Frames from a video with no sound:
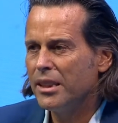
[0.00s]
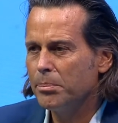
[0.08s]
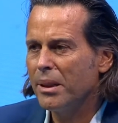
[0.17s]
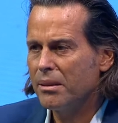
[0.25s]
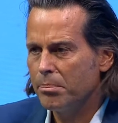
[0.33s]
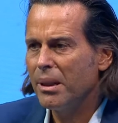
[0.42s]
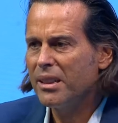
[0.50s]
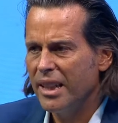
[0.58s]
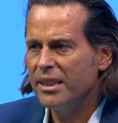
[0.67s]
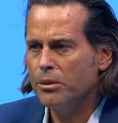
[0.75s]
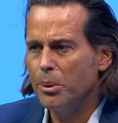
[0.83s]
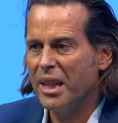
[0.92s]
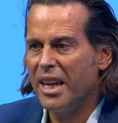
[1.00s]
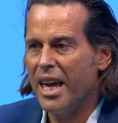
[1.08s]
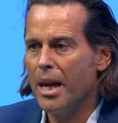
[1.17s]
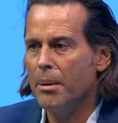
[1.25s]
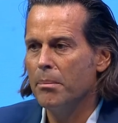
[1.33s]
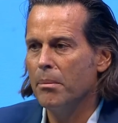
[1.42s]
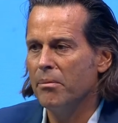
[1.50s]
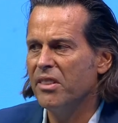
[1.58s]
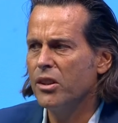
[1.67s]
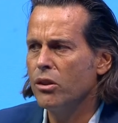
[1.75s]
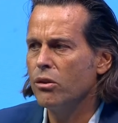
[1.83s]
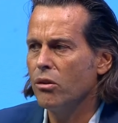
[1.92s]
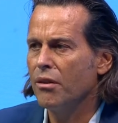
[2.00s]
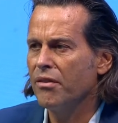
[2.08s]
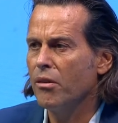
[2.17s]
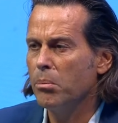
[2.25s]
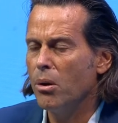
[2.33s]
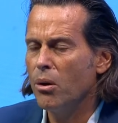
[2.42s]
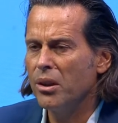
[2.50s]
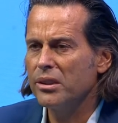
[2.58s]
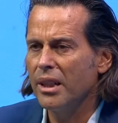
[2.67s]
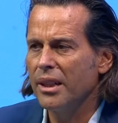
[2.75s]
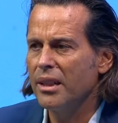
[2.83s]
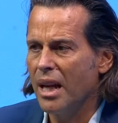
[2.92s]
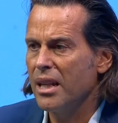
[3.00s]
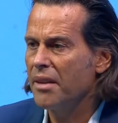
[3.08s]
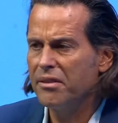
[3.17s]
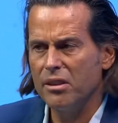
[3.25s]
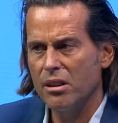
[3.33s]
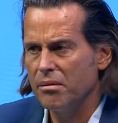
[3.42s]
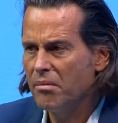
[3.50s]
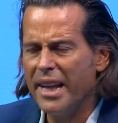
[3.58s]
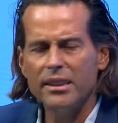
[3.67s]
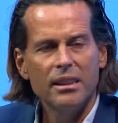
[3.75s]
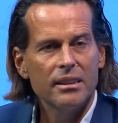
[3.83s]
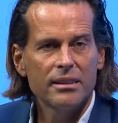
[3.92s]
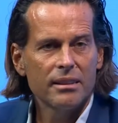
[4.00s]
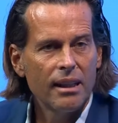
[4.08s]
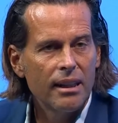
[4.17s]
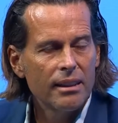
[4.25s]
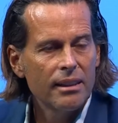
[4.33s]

but, but yes, we came very good off the blocks and, and have an excellent start.